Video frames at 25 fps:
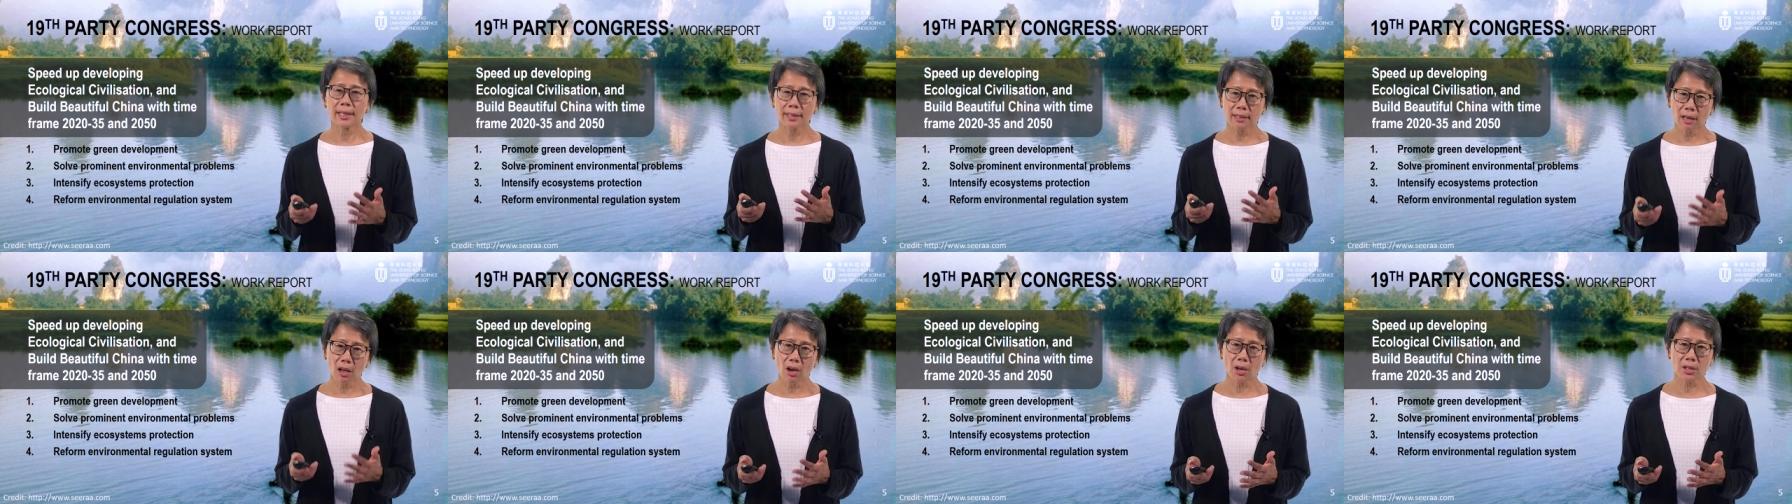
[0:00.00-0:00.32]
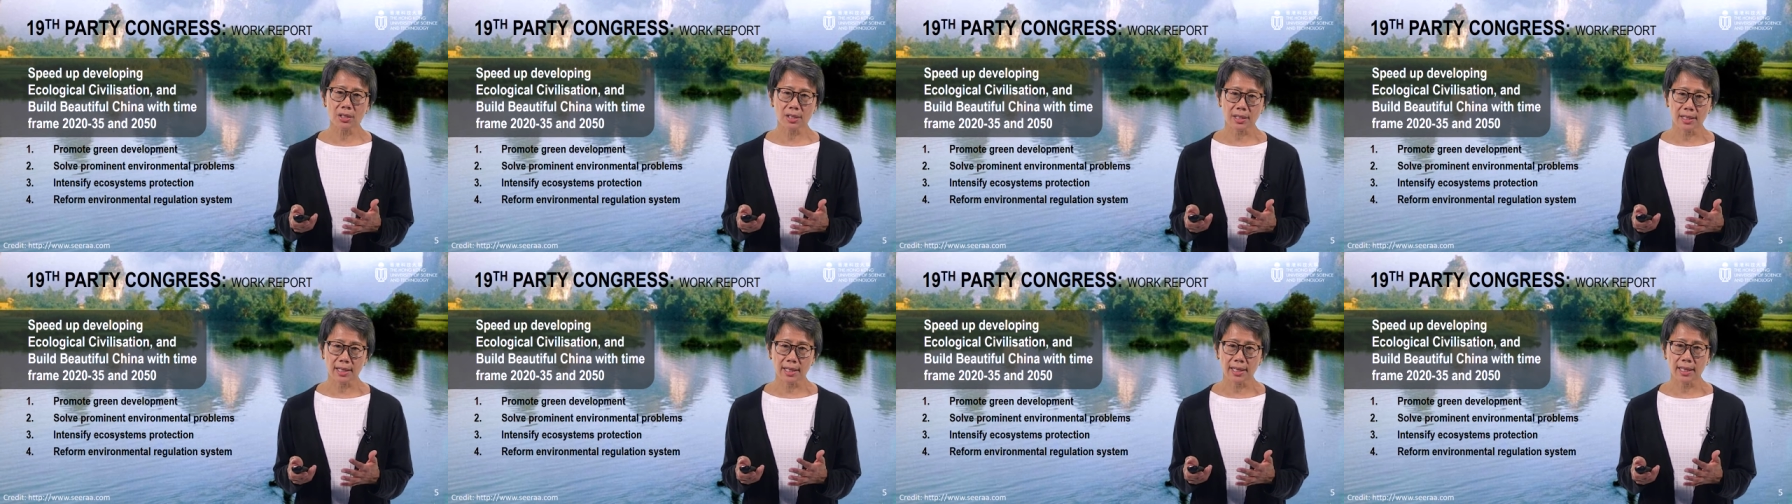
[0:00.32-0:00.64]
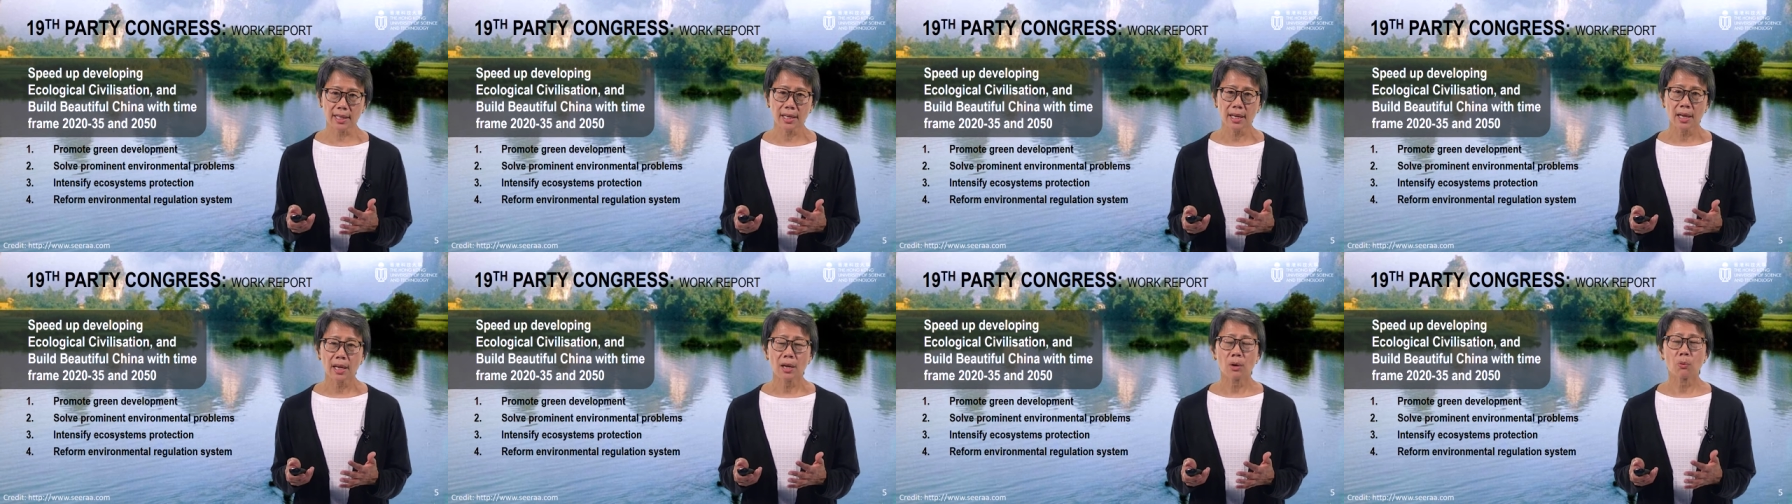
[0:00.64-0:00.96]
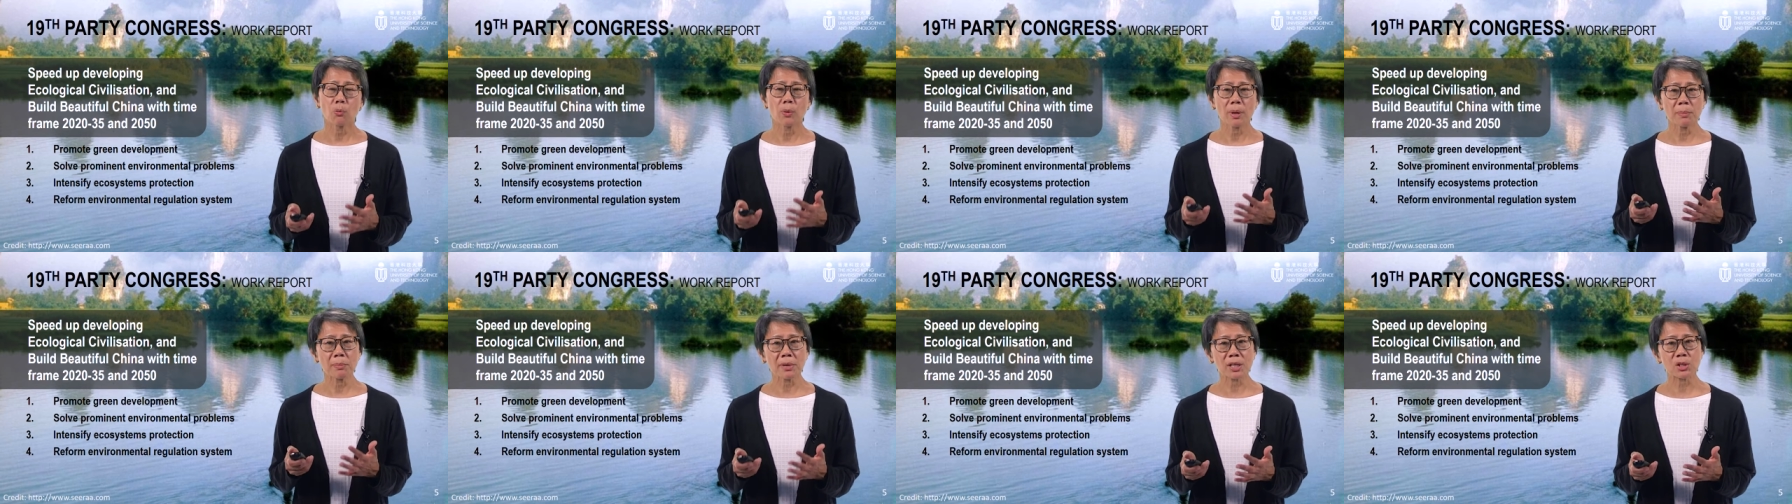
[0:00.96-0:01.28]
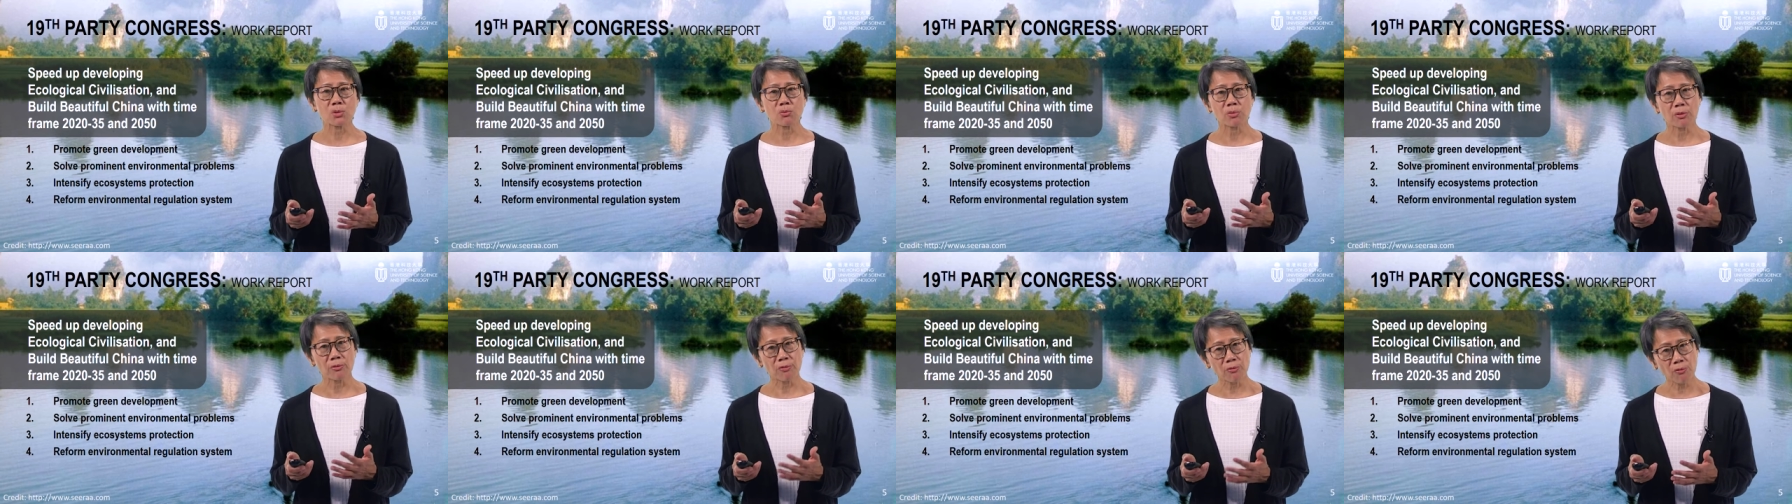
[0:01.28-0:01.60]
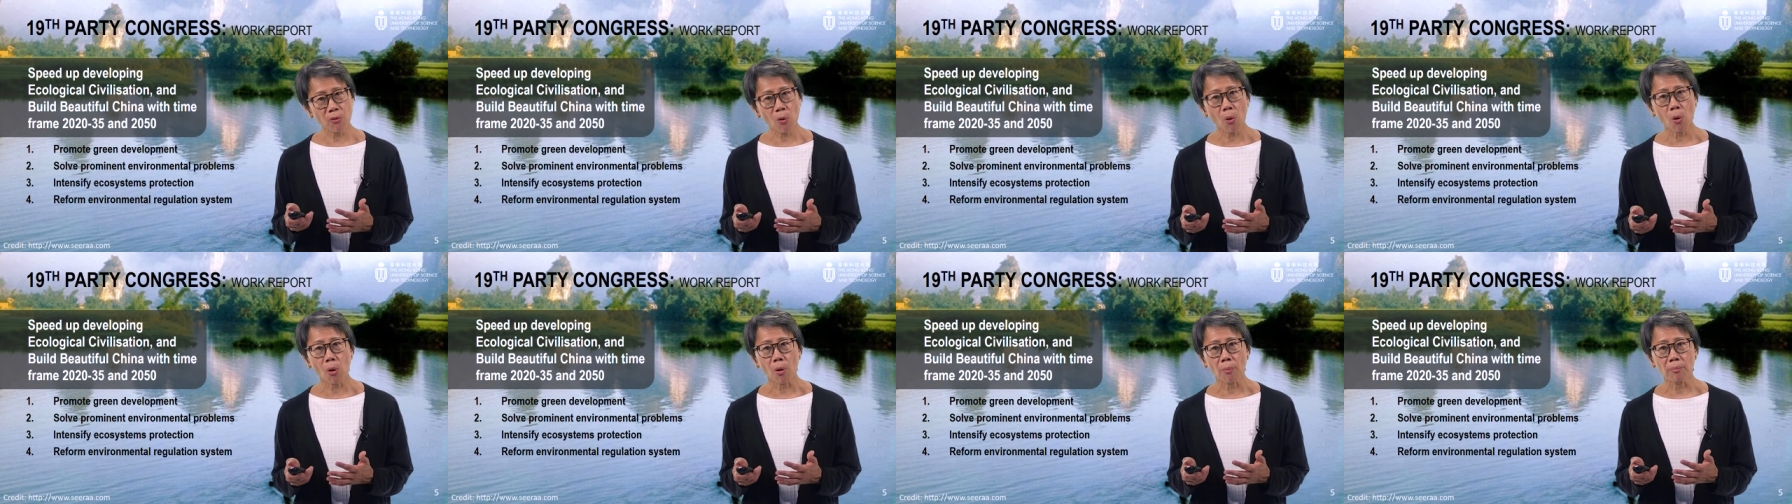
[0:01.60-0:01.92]
And lastly, we must
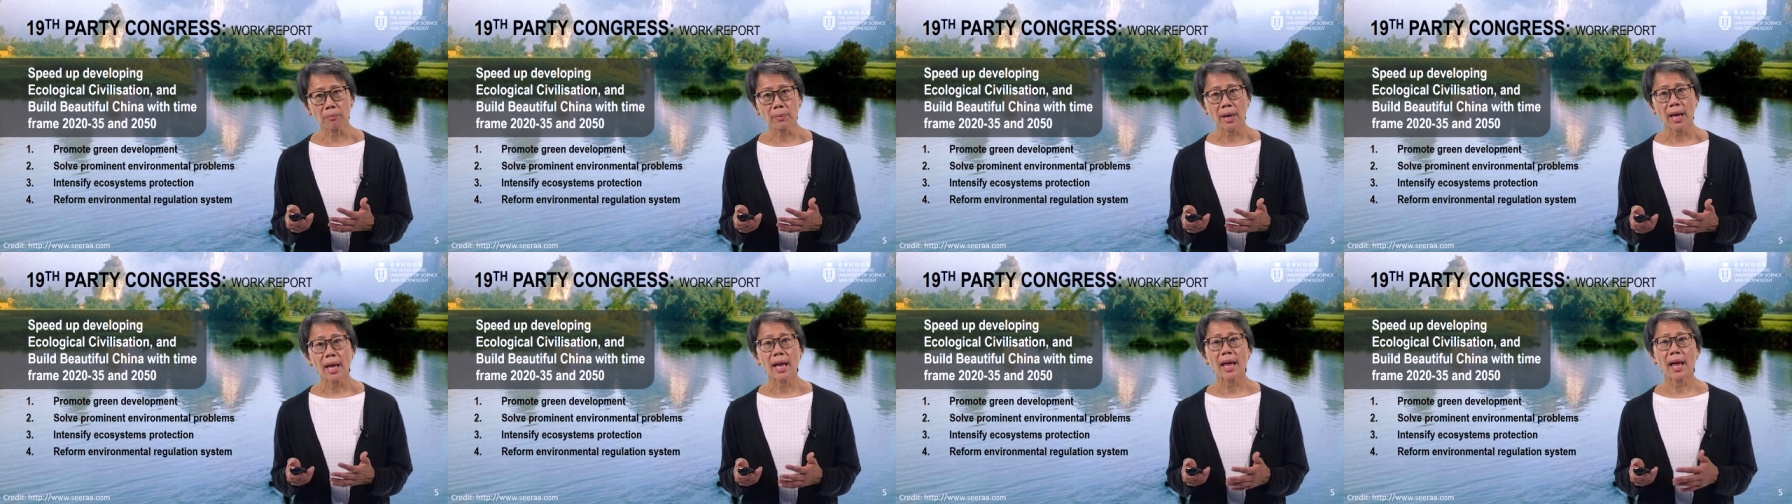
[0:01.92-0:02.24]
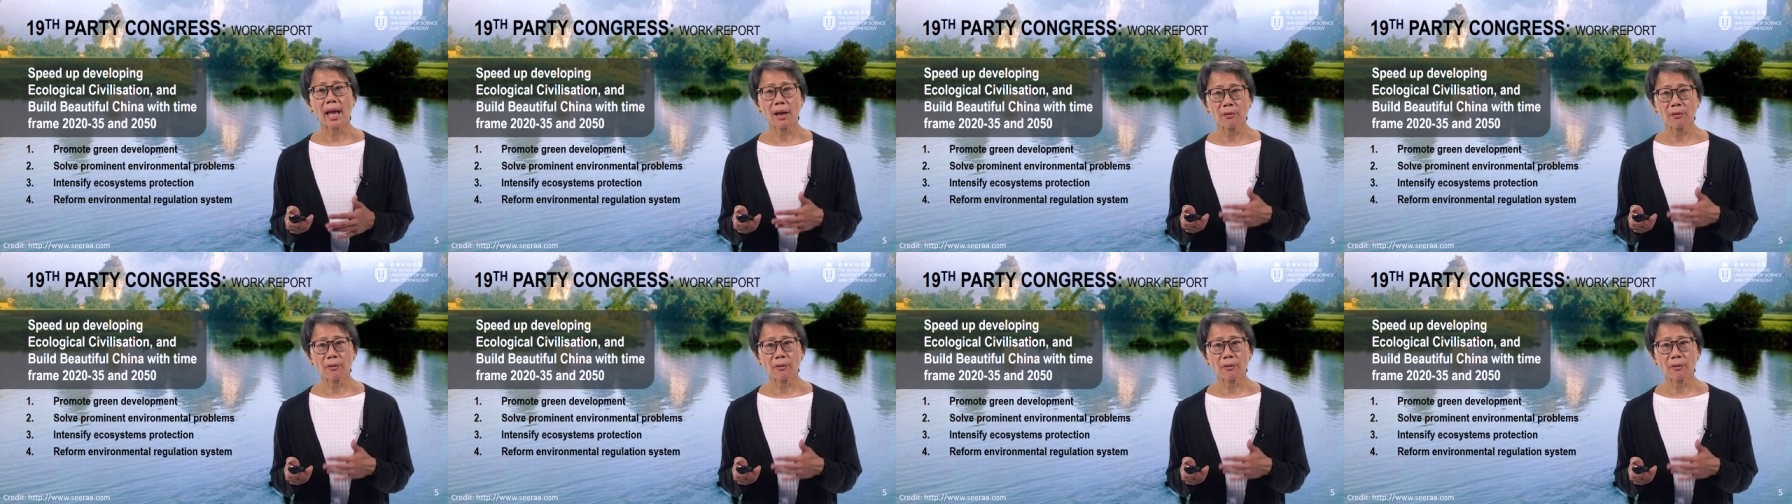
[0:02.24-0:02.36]
reform